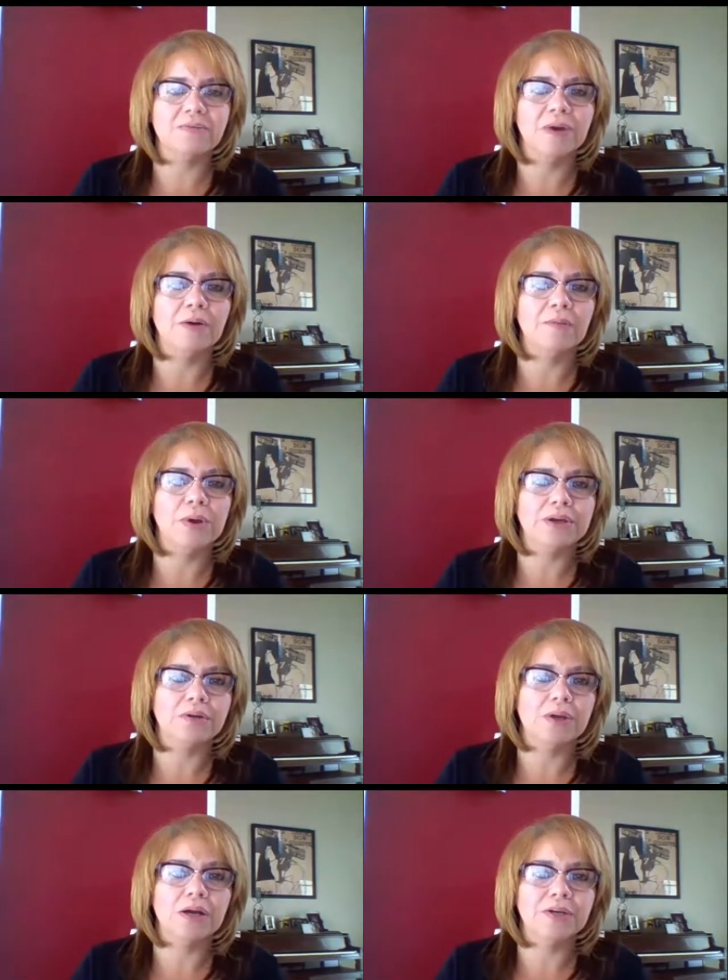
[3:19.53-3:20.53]
a while
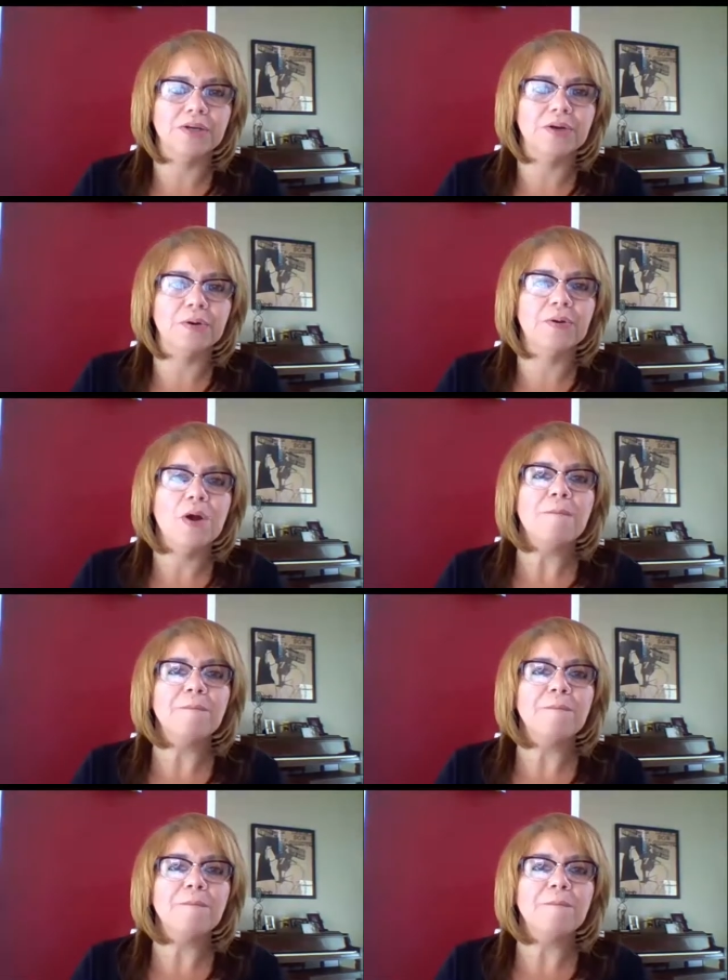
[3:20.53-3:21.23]
ago,